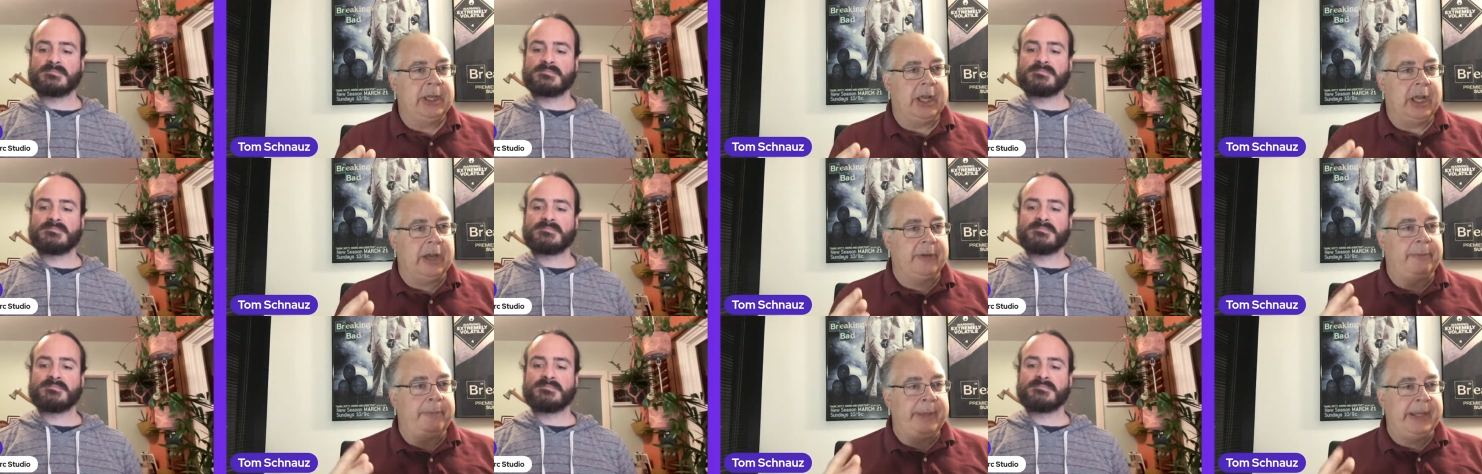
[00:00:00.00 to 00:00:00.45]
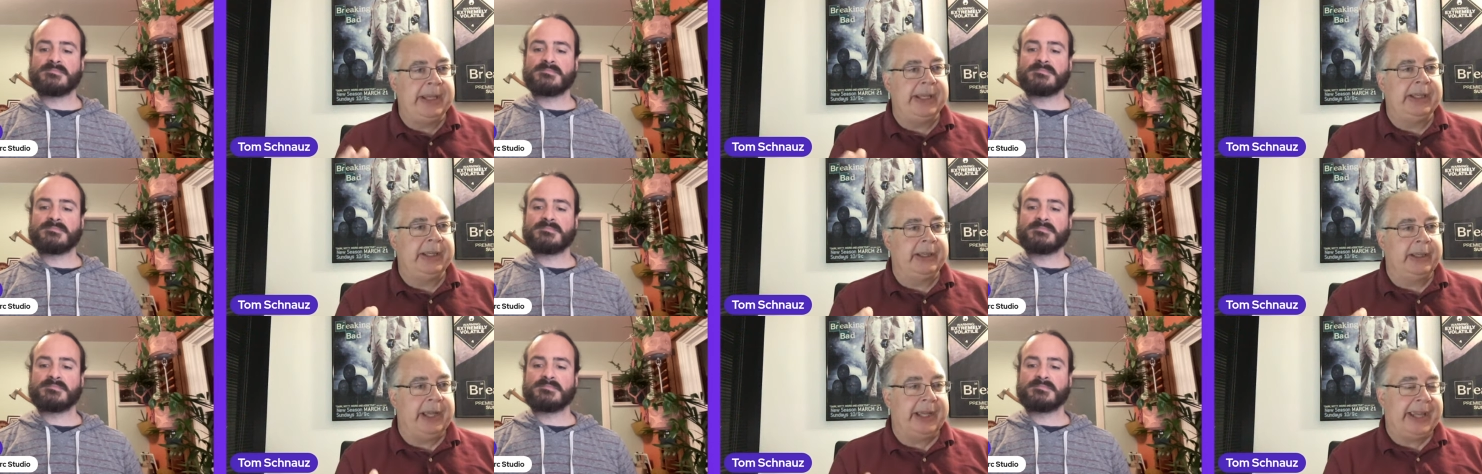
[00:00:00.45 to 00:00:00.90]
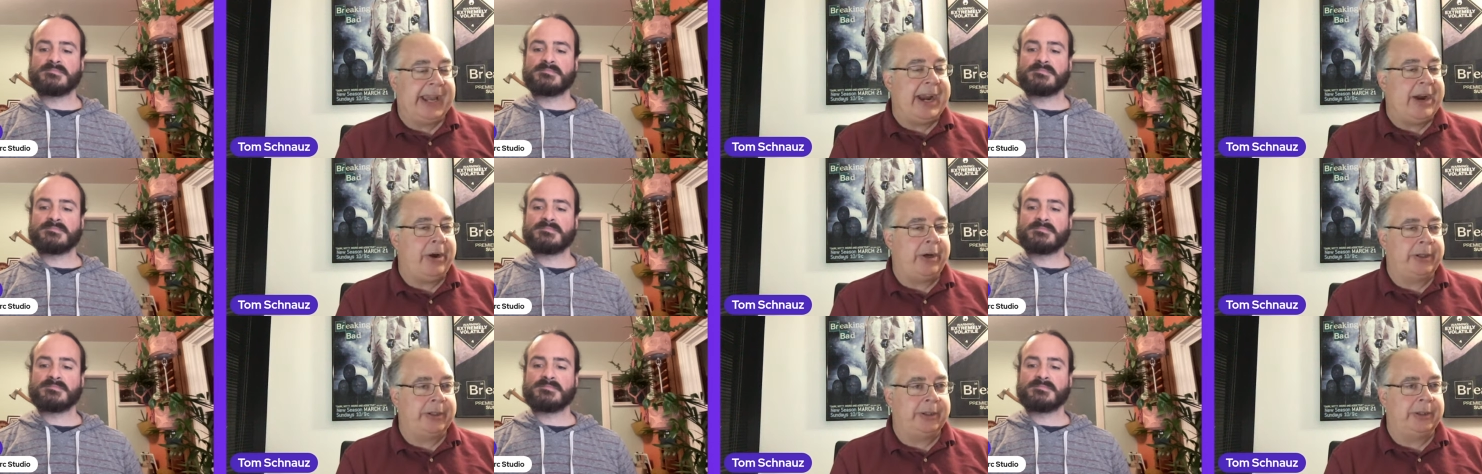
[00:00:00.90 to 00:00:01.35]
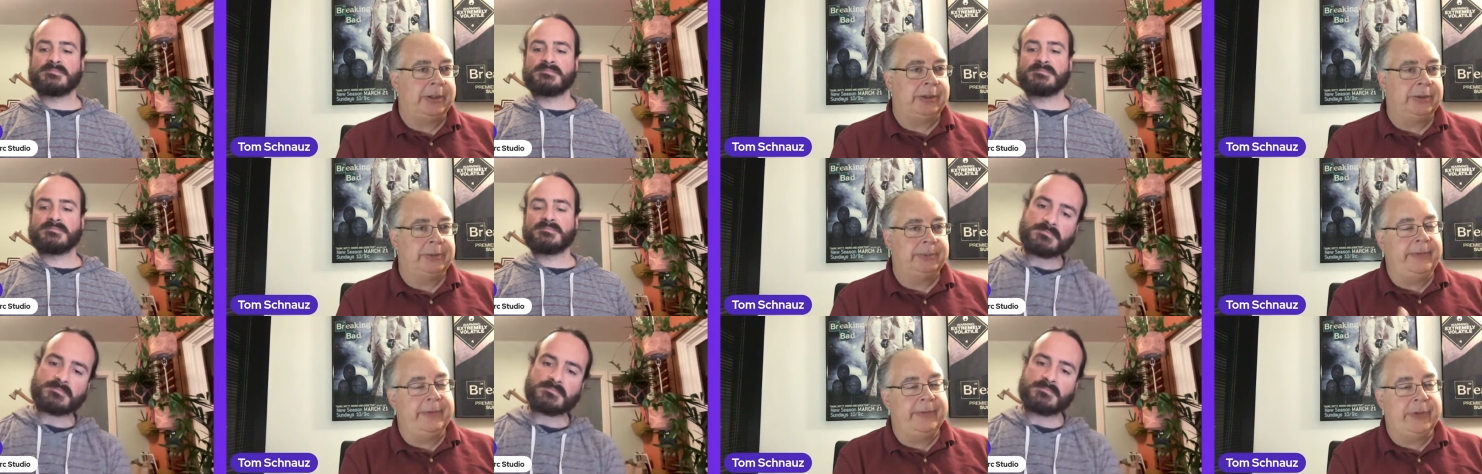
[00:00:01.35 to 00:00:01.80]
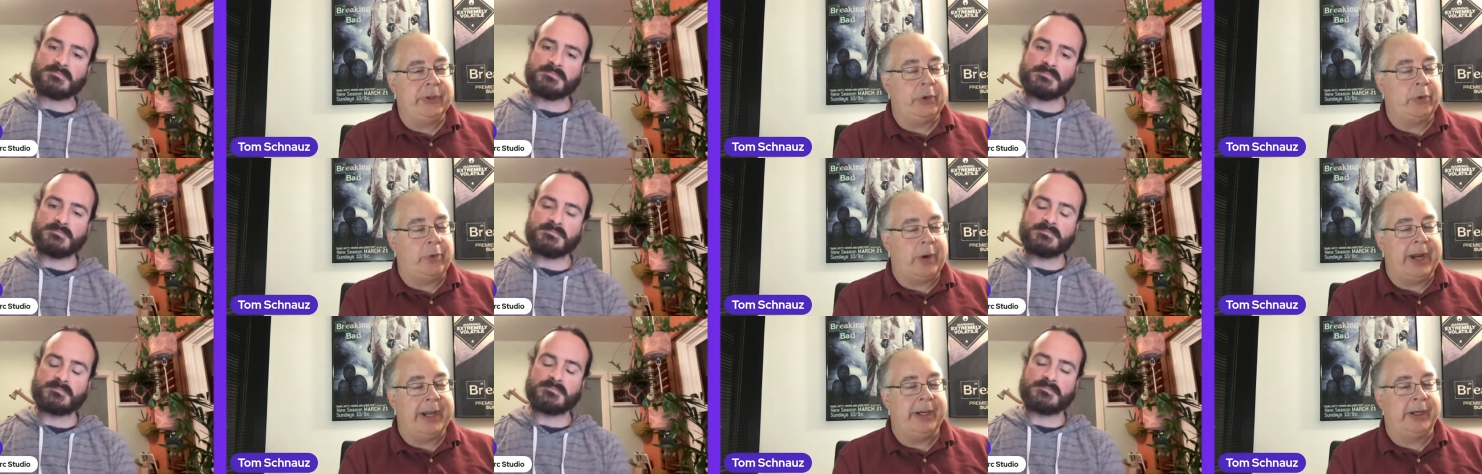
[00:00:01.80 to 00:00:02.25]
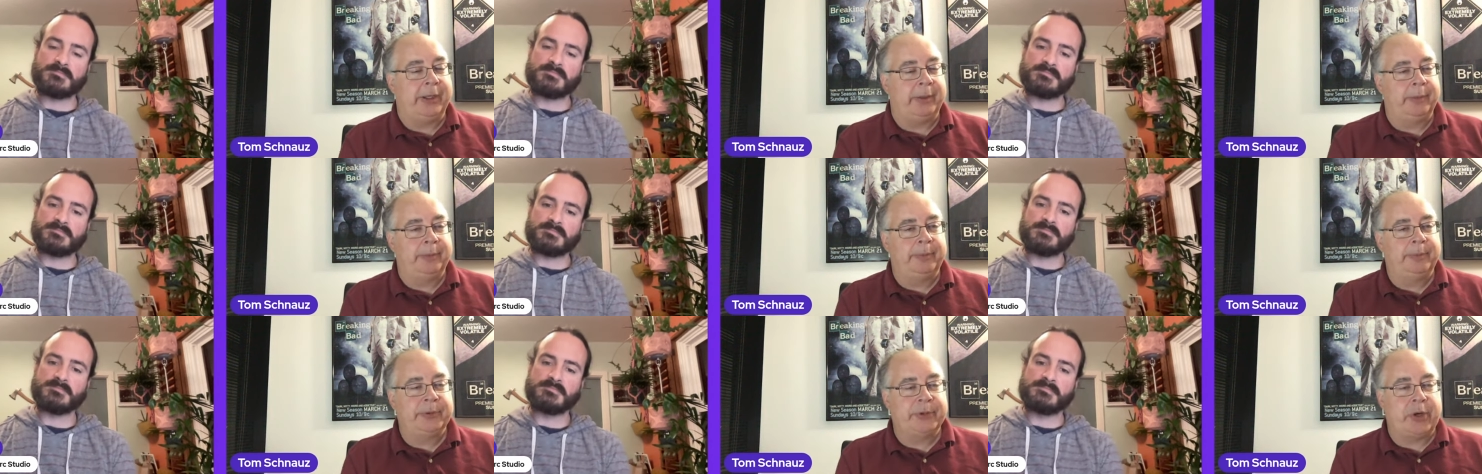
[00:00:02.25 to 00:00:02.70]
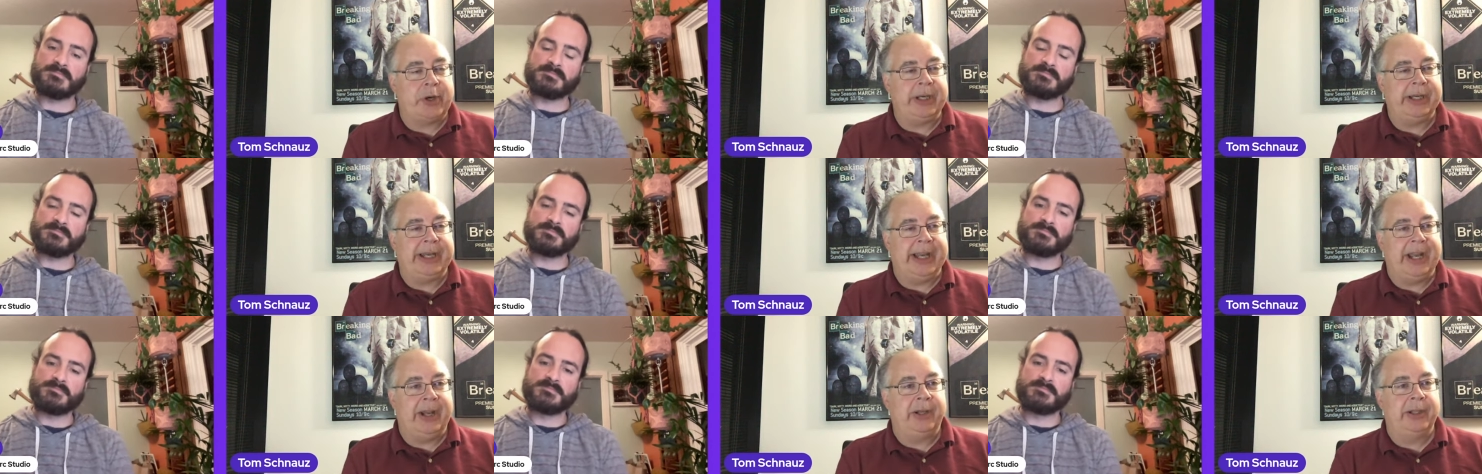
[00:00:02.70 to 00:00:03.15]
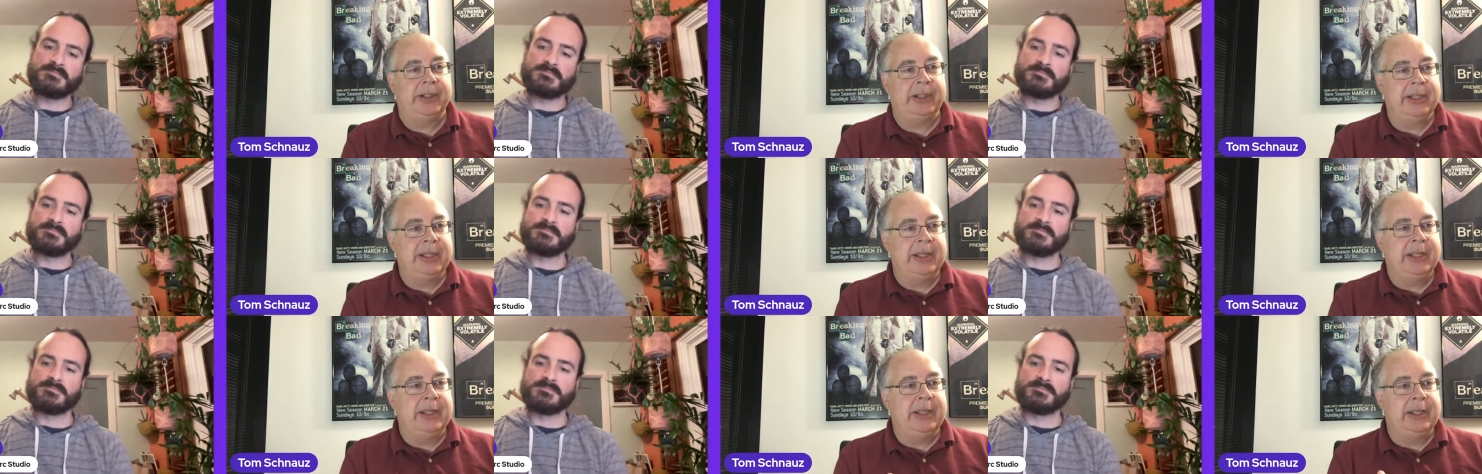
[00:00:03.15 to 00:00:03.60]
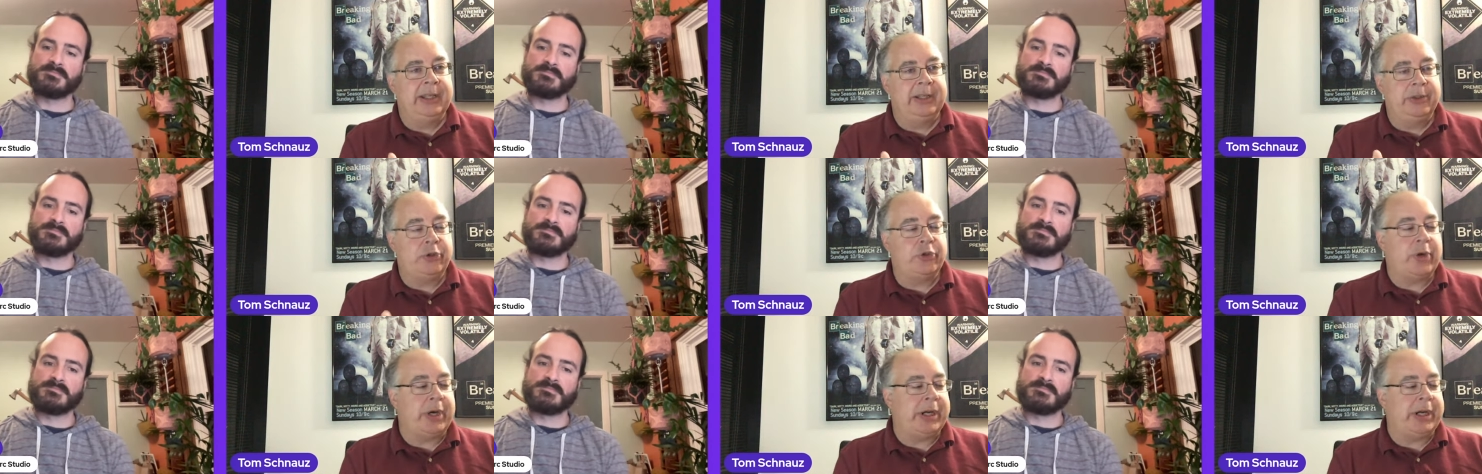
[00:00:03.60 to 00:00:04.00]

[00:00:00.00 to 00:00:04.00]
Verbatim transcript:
Speaker 1: of being a character if you're a writer starting out try